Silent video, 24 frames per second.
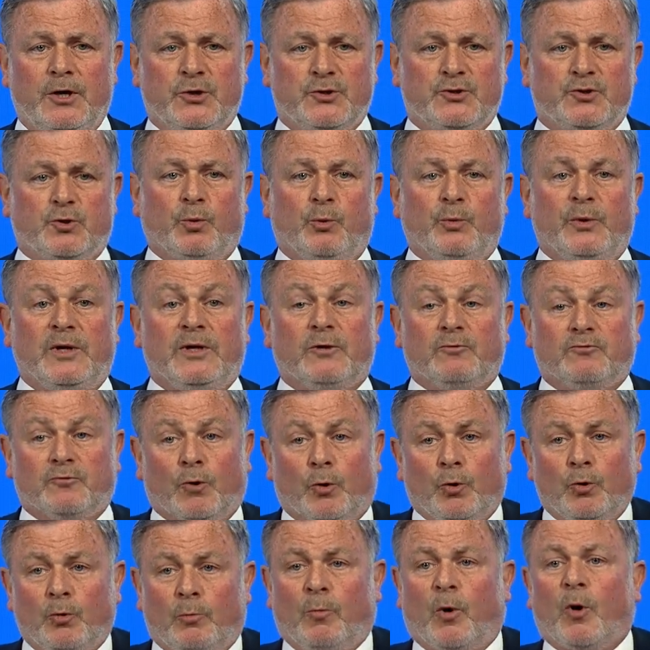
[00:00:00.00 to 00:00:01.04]
So we
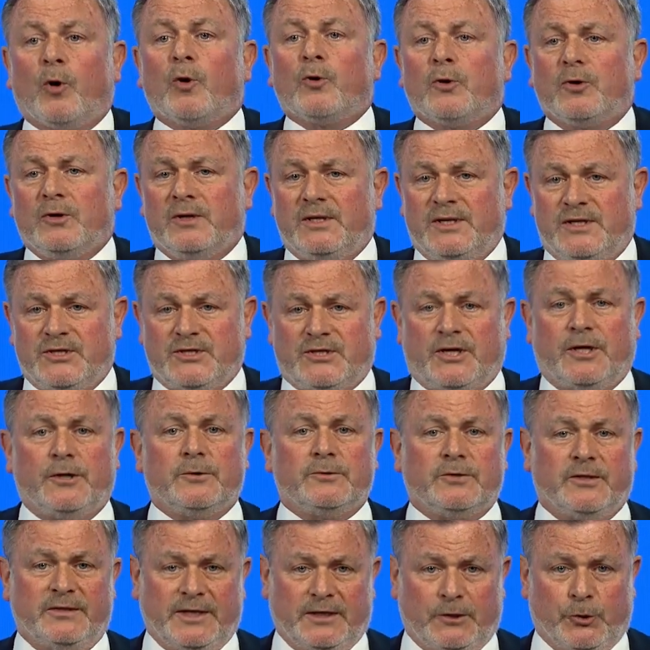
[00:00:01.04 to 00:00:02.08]
rule more or less
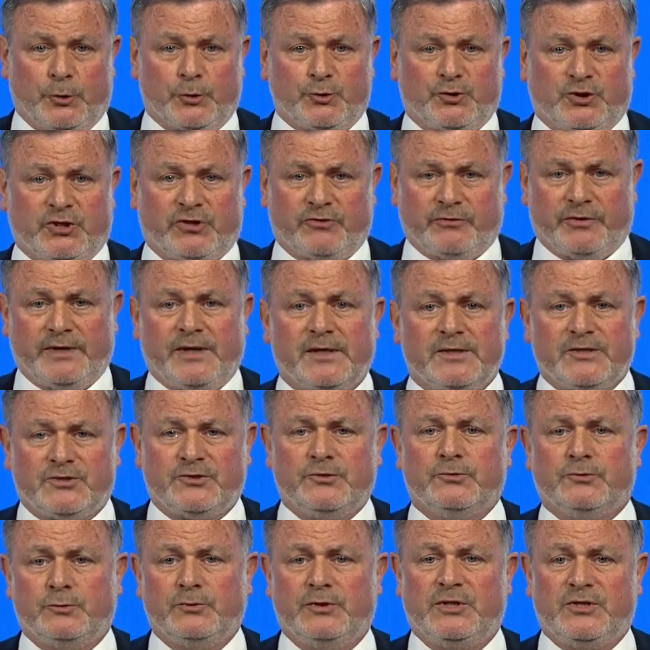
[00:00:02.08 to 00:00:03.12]
out an allergic
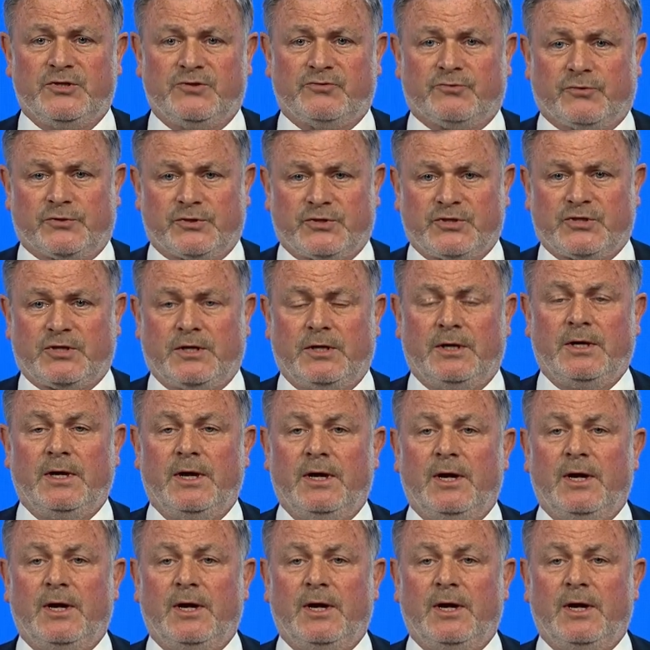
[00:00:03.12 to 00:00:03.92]
reaction to these drugs.